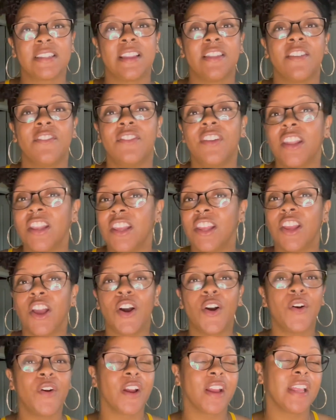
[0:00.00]
in the
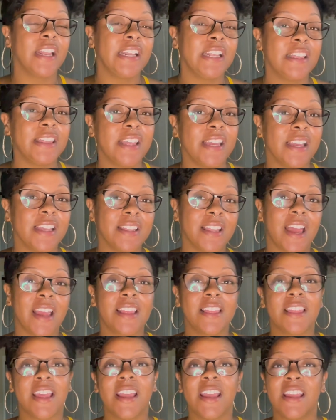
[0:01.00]
video or anything
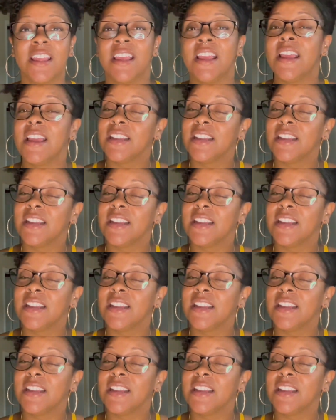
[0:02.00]
like that,